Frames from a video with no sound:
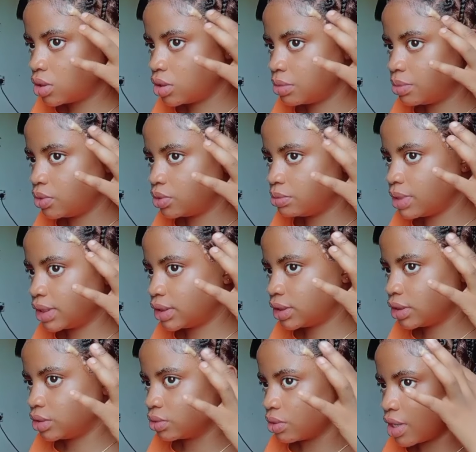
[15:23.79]
The mousse makes
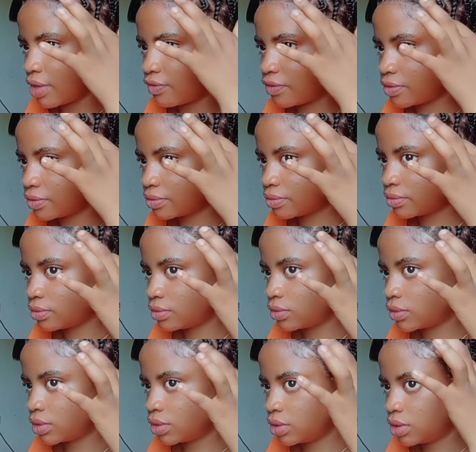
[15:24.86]
it to have
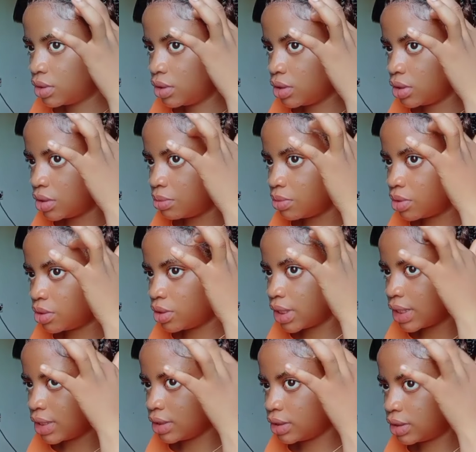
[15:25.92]
a more
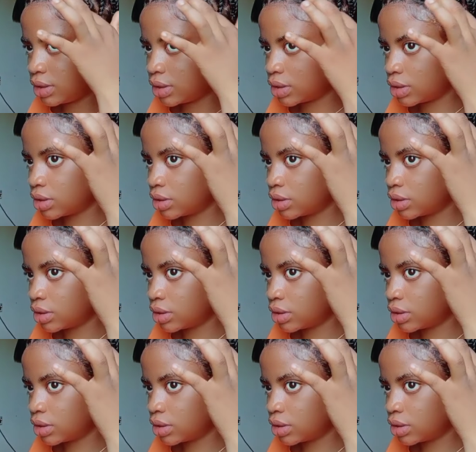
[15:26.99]
realistic